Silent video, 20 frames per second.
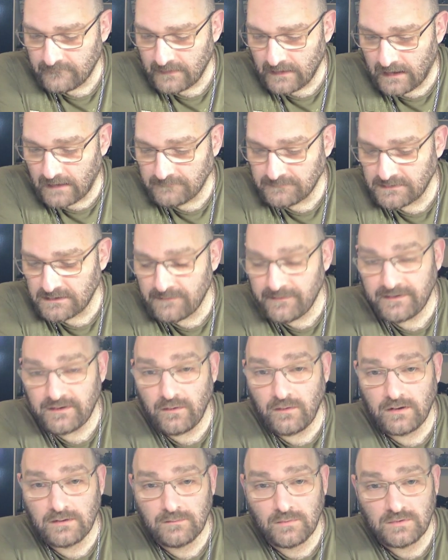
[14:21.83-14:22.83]
I'm going to be
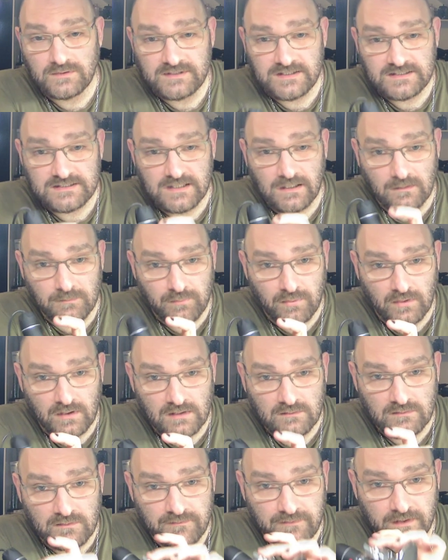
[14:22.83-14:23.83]
doing a more detailed
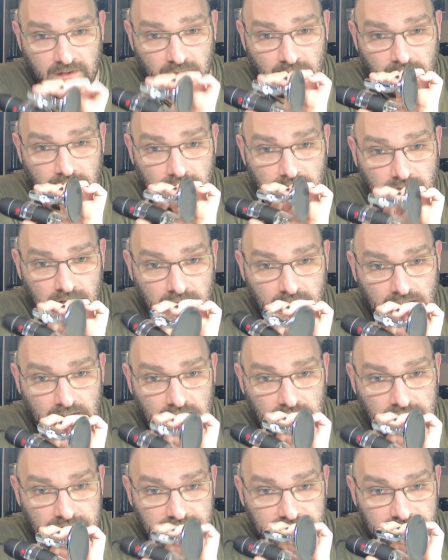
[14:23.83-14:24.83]
product review
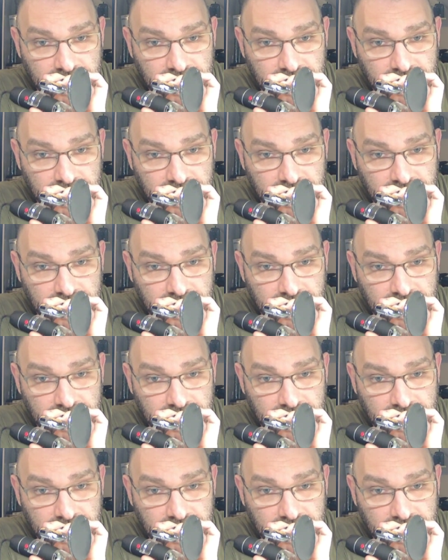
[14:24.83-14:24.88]
of